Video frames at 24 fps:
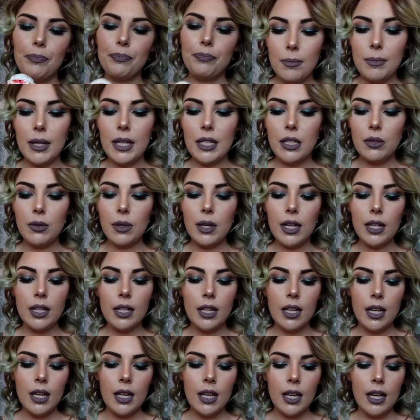This
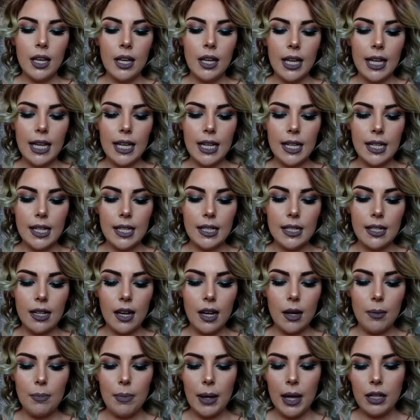one is
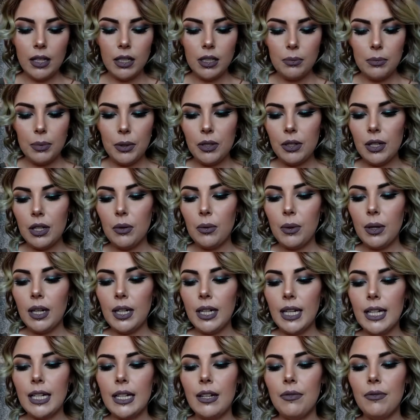a Bella Beauty
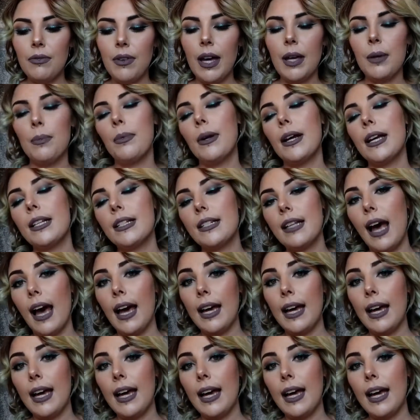one, and it vibrates.